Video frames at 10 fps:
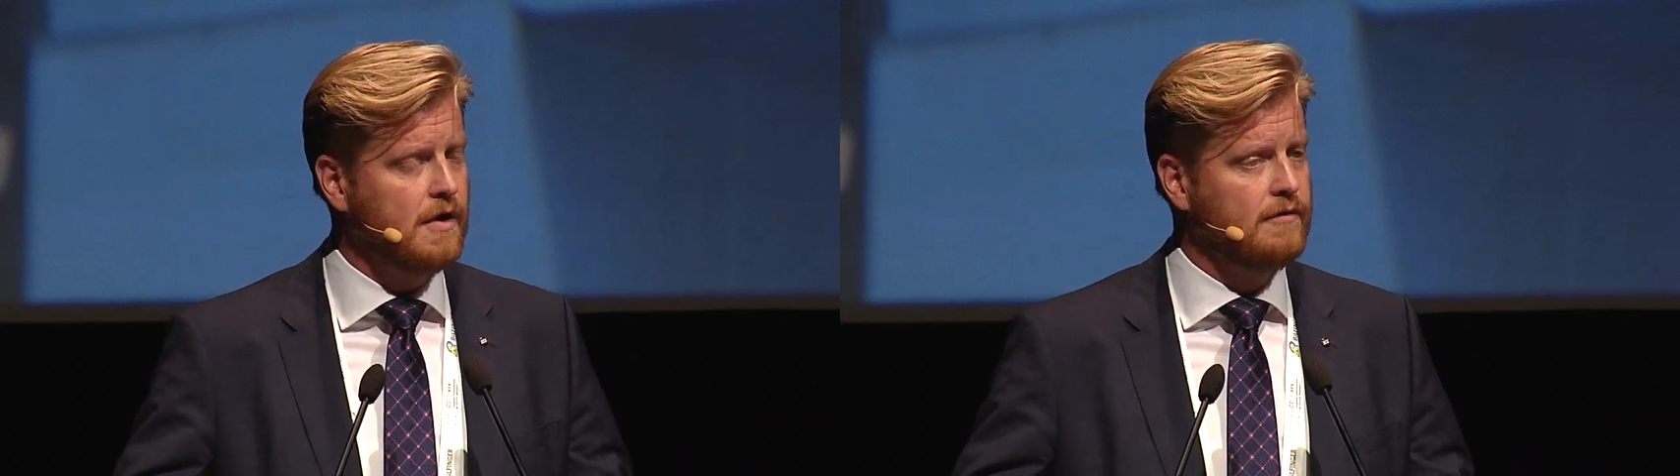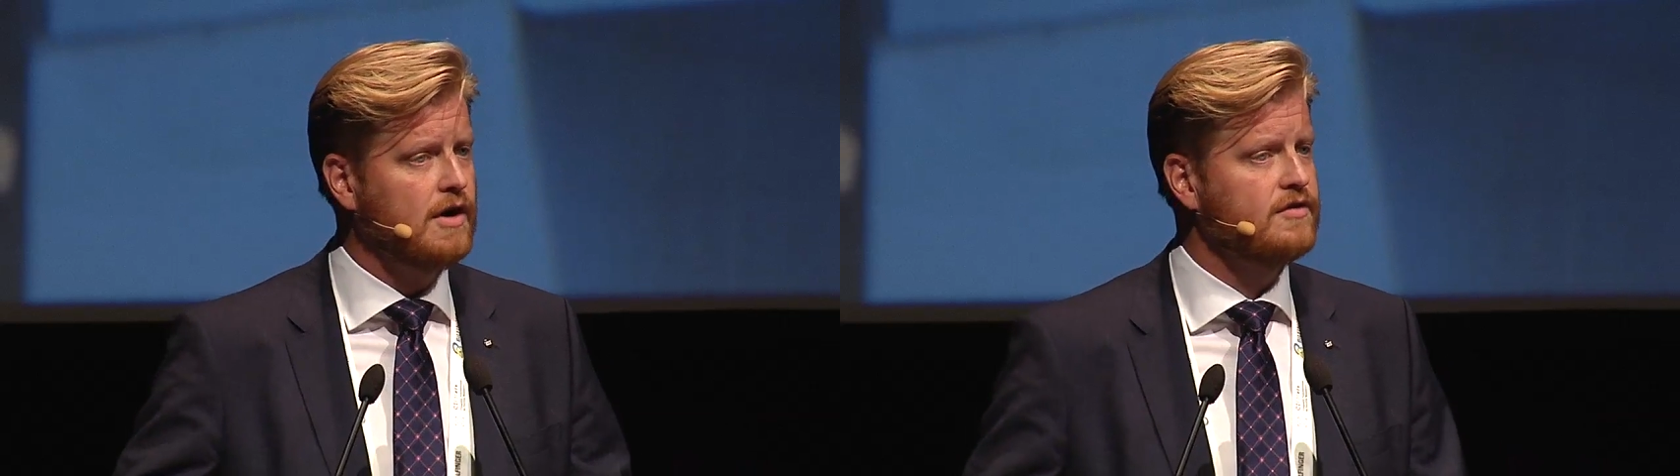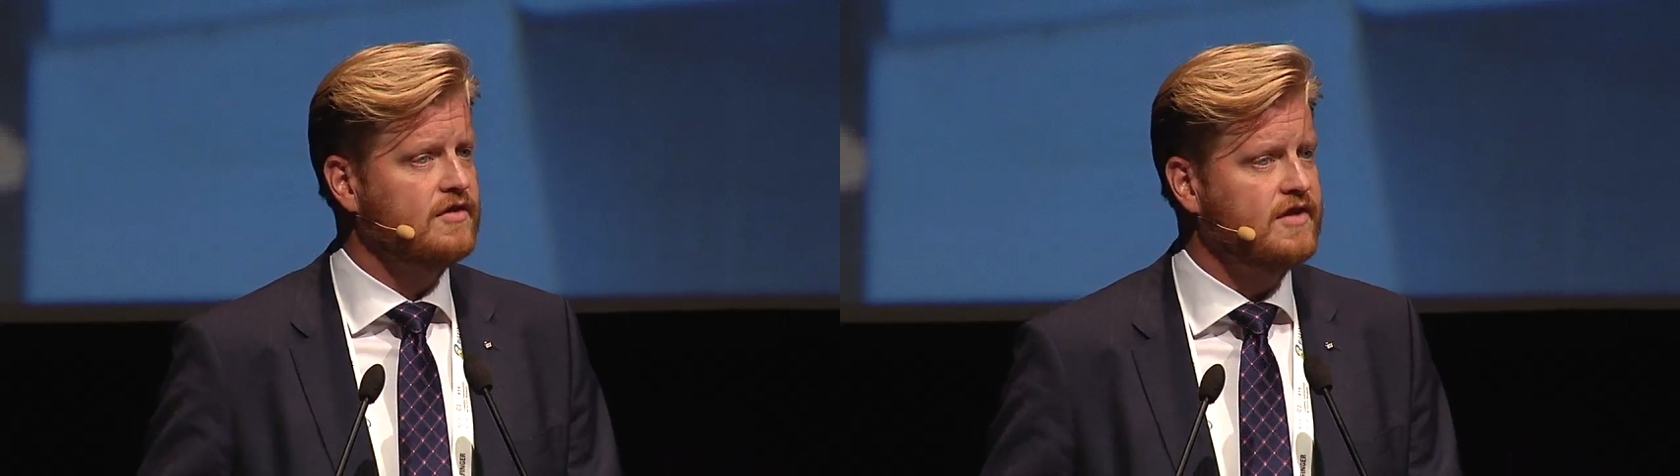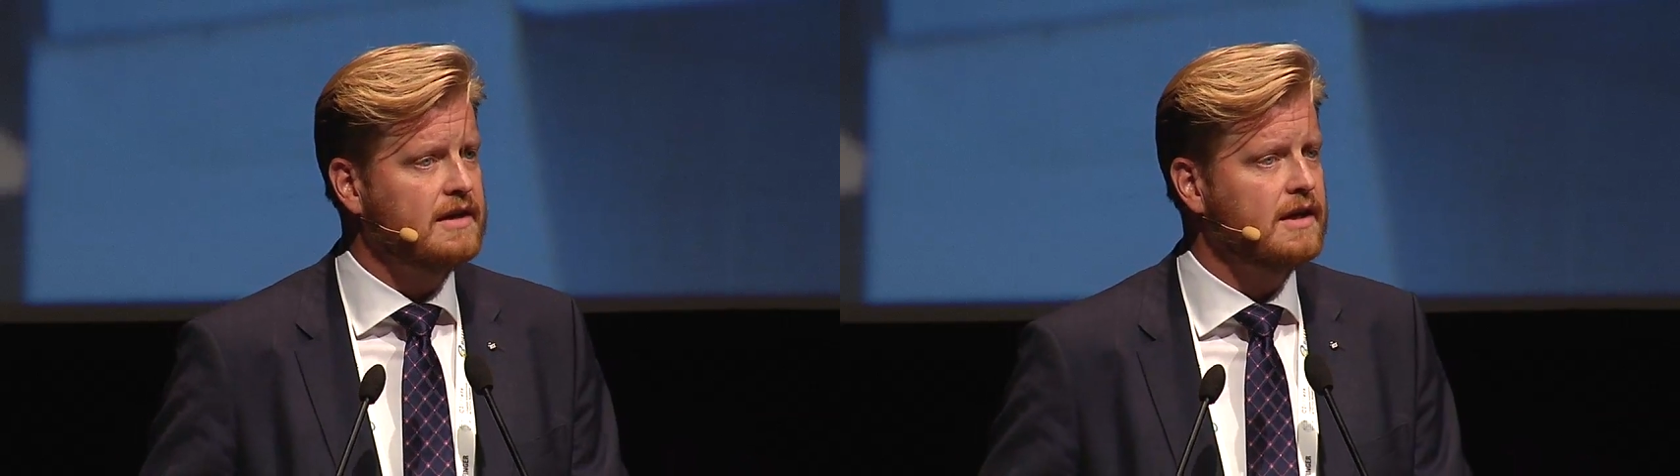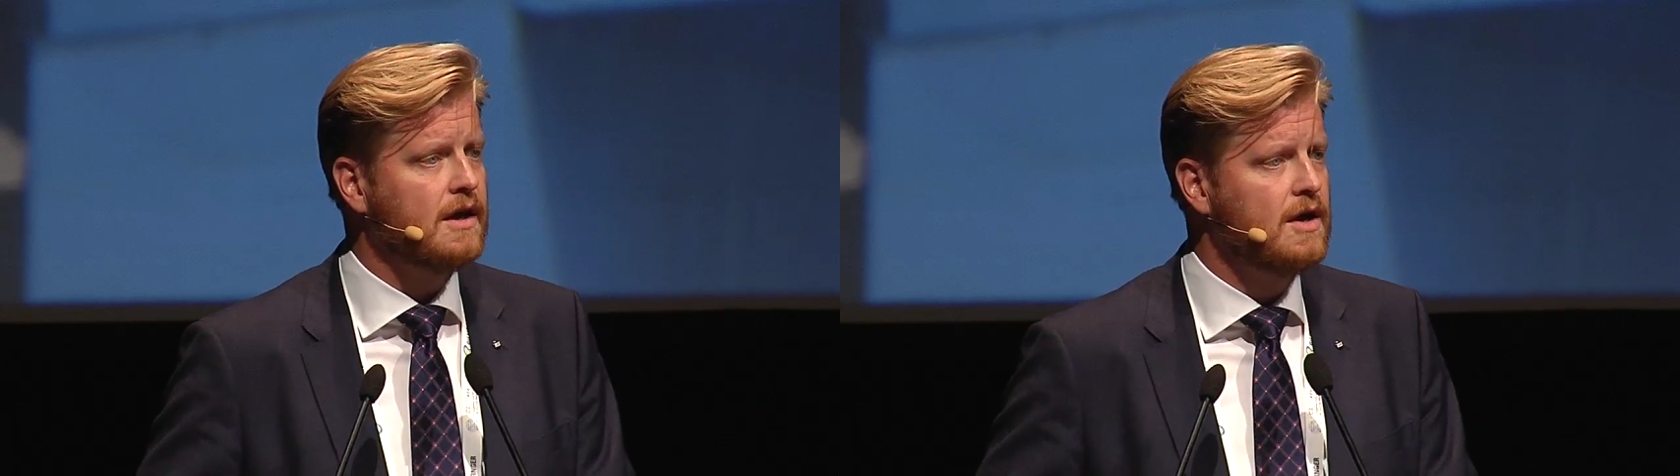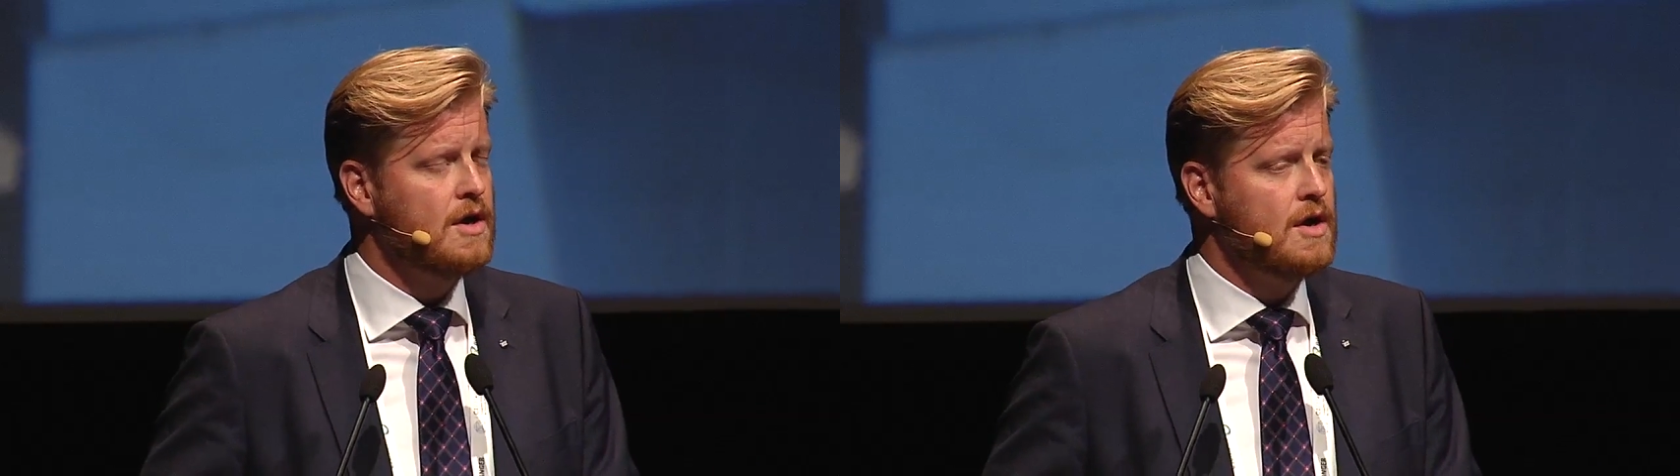of us attending